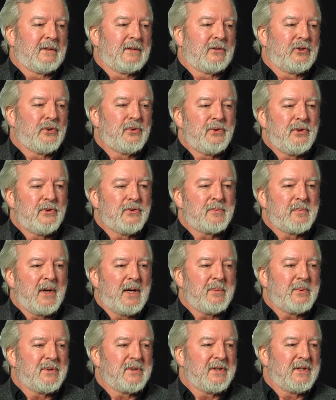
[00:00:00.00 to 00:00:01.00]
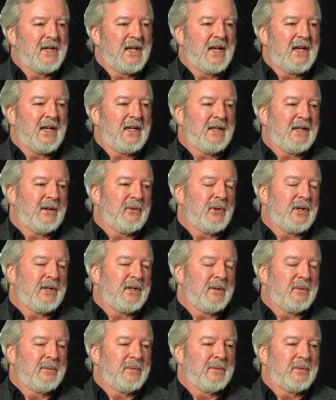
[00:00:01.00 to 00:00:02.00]
2 newspapers a day. I read
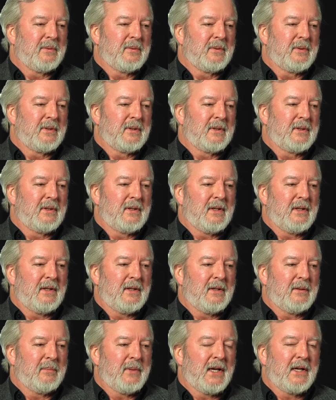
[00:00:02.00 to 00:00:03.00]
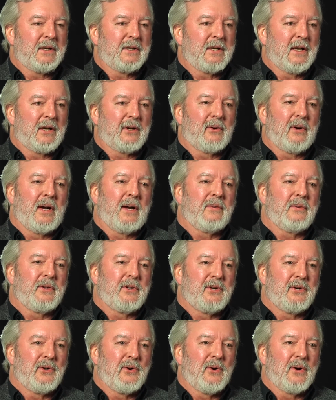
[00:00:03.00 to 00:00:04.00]
the Macon Telegraph and
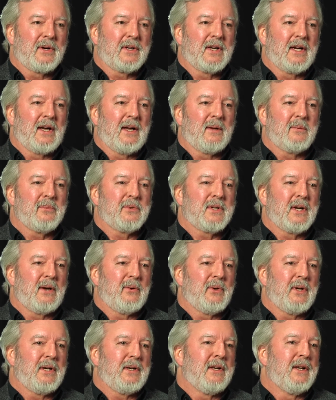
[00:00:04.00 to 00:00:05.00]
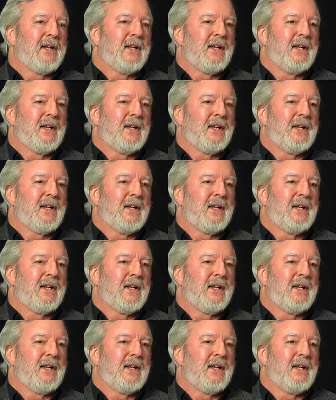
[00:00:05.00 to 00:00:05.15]
the New York Times. I read